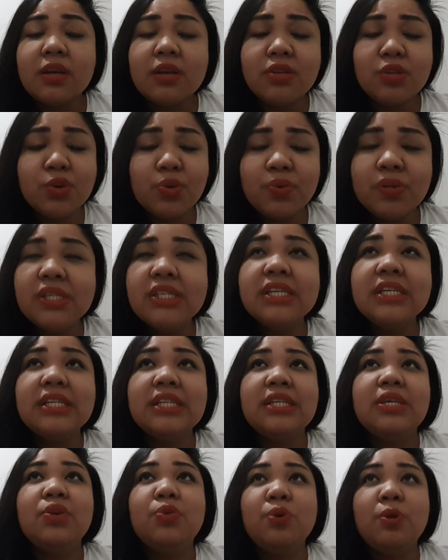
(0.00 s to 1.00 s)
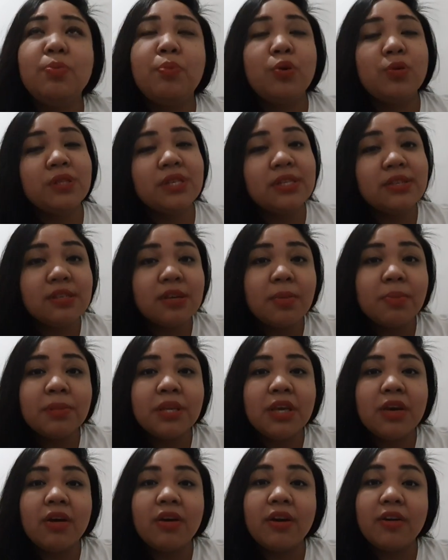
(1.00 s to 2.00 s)
So recently we posted
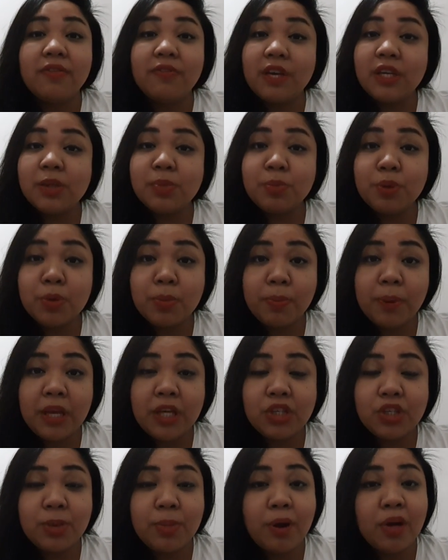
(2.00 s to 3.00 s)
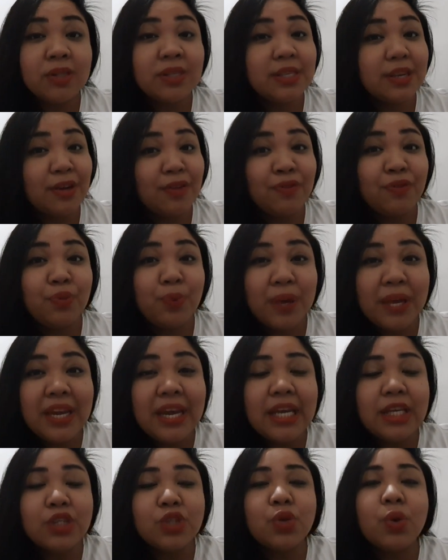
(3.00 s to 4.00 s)
something on our Facebook page about
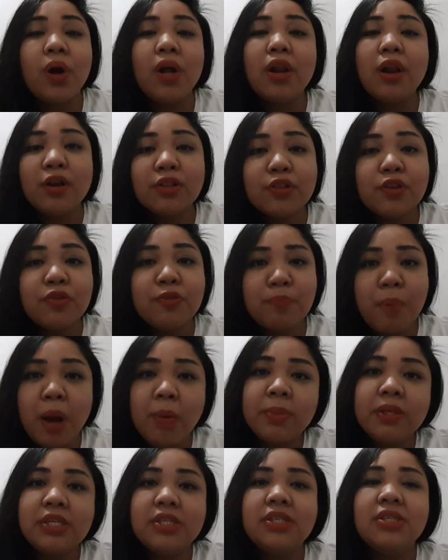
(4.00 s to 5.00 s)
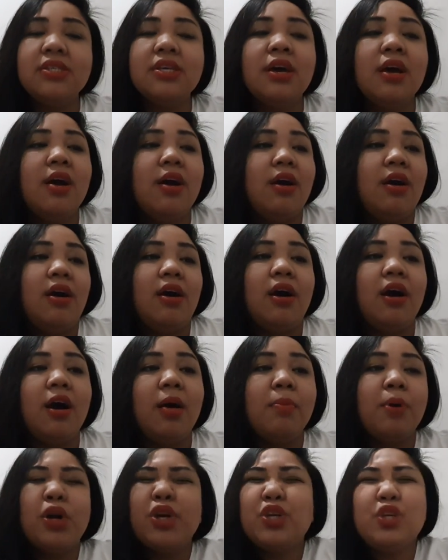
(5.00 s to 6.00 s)
self-weaning. So a lot of mommies
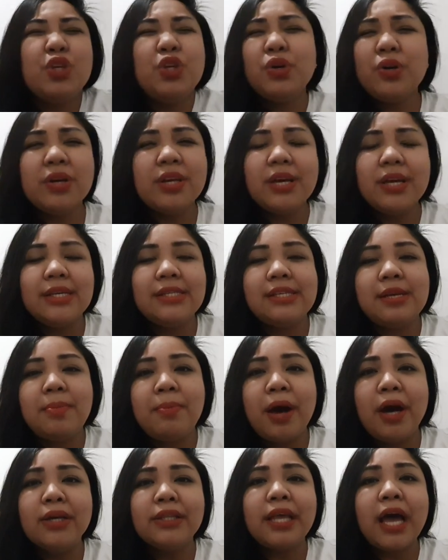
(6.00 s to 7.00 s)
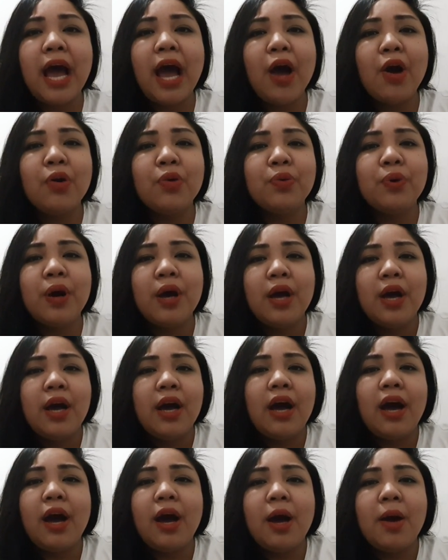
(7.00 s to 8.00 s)
are curious about
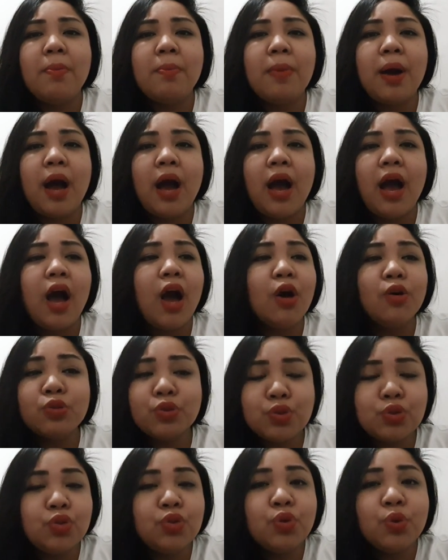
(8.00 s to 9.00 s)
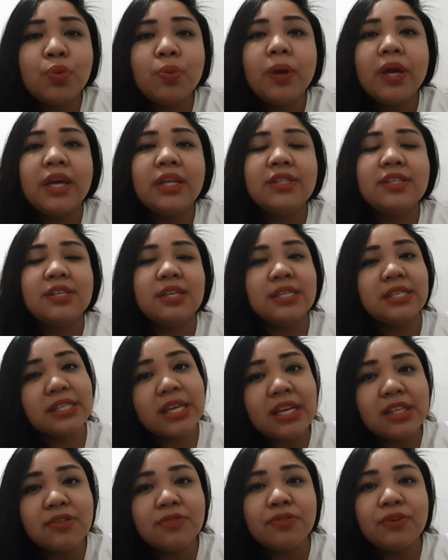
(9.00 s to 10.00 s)
how to do it
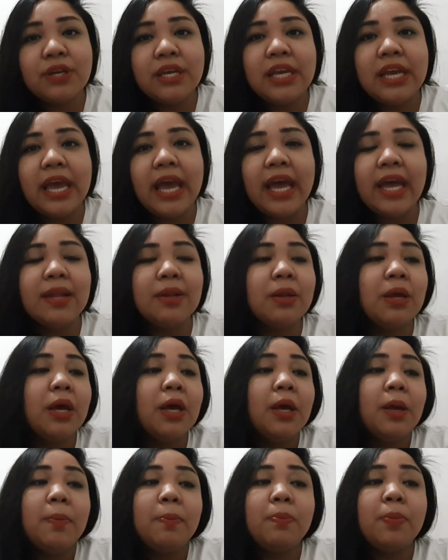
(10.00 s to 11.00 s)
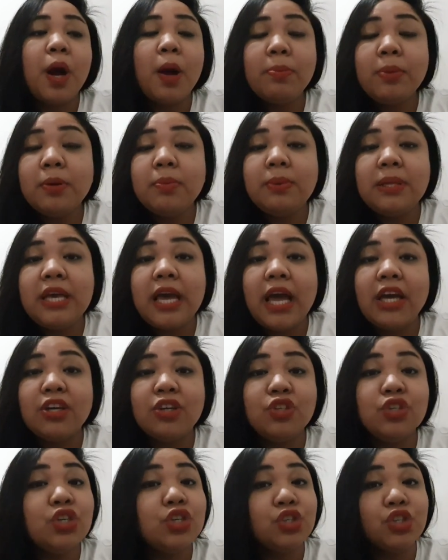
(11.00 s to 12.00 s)
successfully, and probably I
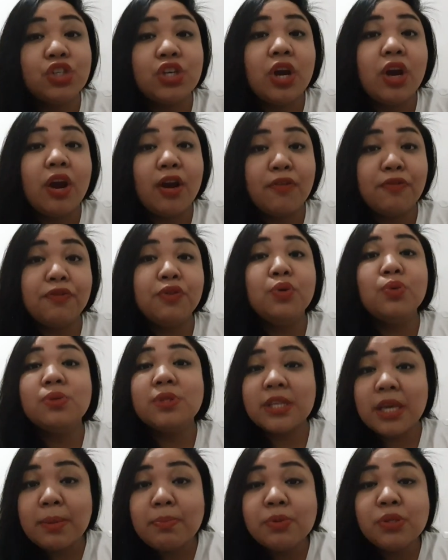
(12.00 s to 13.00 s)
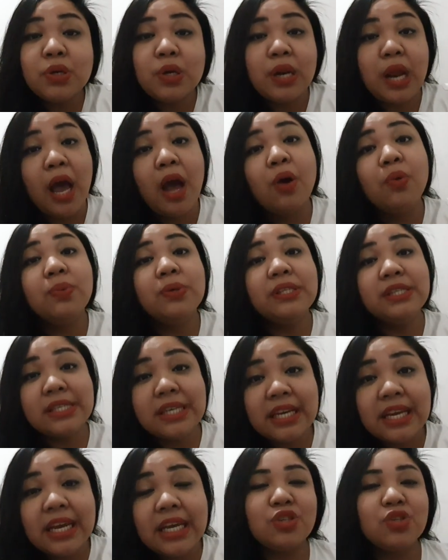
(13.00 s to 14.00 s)
can just share a few tips on how we
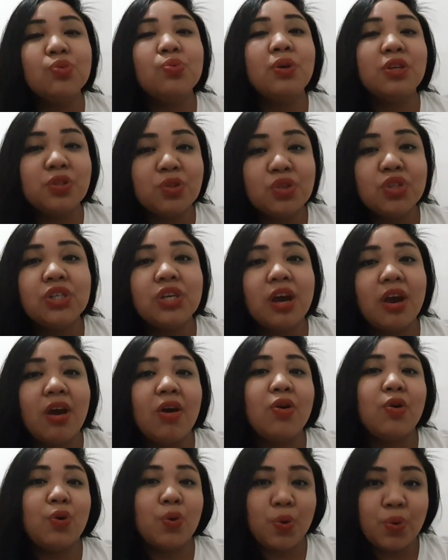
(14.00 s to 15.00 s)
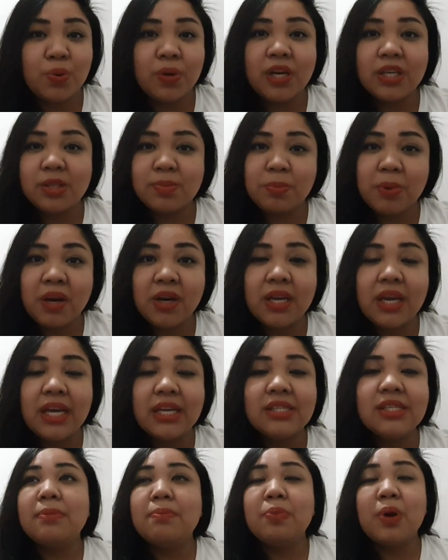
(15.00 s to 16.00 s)
did it. I just want to share our own
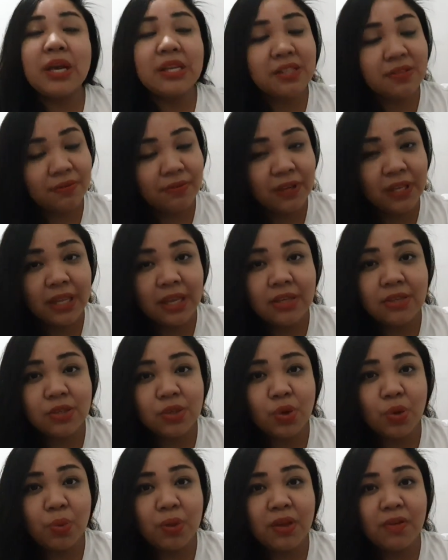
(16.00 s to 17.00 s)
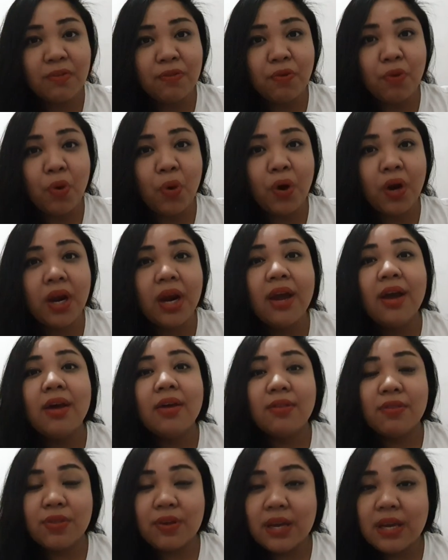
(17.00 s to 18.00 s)
experience breastfeeding Zoe for
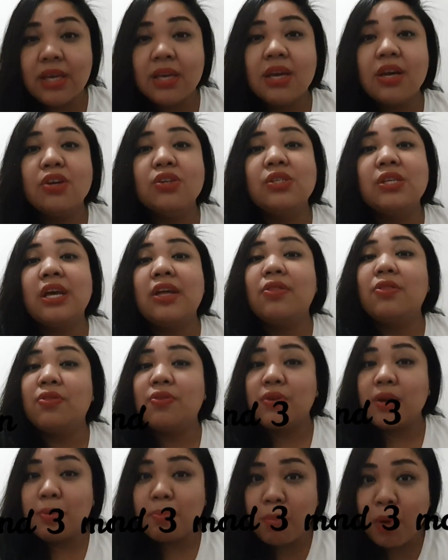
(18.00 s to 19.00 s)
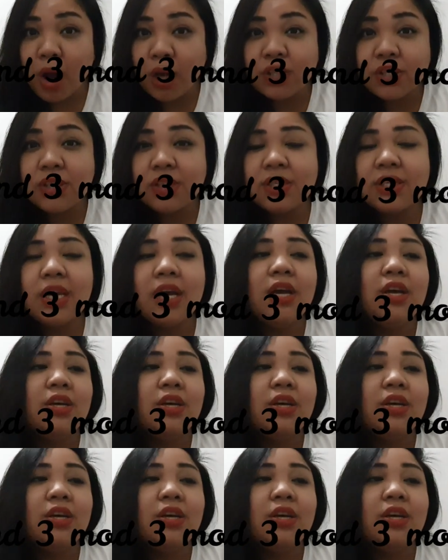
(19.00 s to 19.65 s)
3 years. Wow. And 3 months.